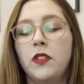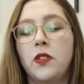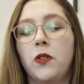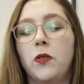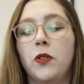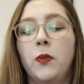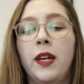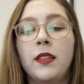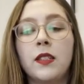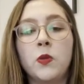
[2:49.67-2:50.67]
So the
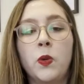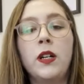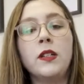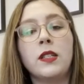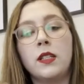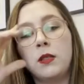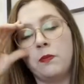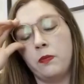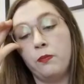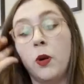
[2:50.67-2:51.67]
way this works, it's
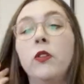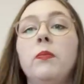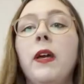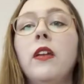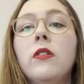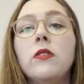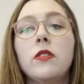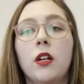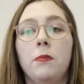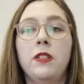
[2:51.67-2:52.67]
both panels
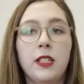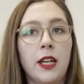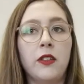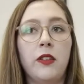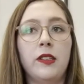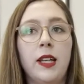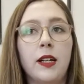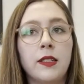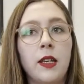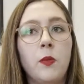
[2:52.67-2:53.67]
are put together the
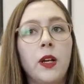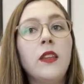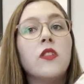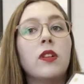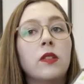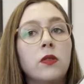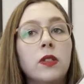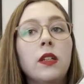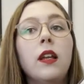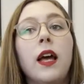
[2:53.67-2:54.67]
exact same way. The
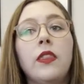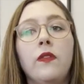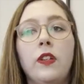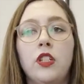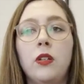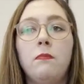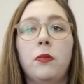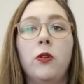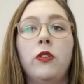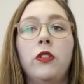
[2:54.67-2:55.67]
translucent and the vision
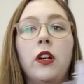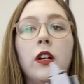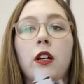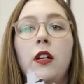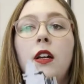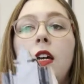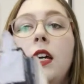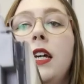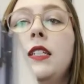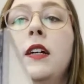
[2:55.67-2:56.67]
both are
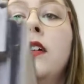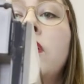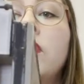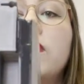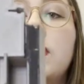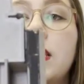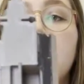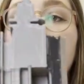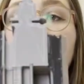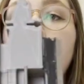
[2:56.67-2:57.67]
a tongue and groove
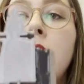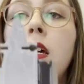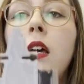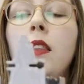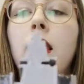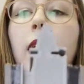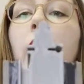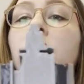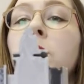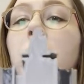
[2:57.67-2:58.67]
system. They
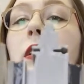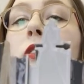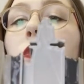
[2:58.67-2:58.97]
have place